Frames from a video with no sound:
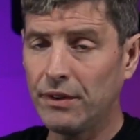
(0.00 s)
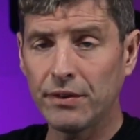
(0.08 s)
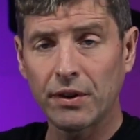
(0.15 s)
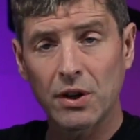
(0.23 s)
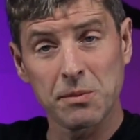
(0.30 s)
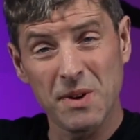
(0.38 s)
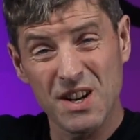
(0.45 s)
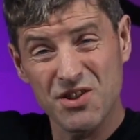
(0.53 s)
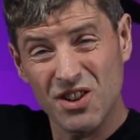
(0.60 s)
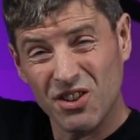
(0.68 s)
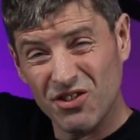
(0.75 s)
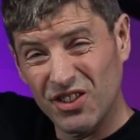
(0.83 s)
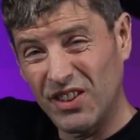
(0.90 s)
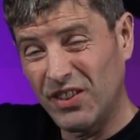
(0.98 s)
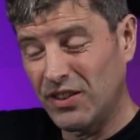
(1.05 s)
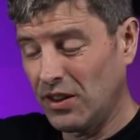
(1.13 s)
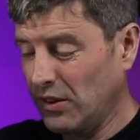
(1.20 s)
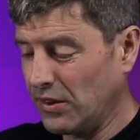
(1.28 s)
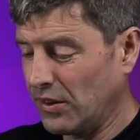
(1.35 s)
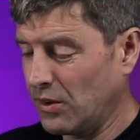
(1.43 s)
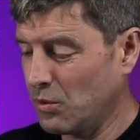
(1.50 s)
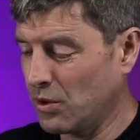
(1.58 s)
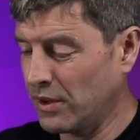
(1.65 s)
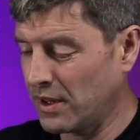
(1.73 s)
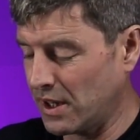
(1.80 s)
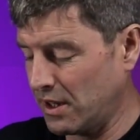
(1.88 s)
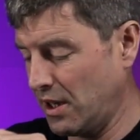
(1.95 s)
so you're measuring resistance, the
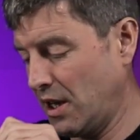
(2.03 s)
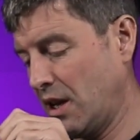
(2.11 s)
one that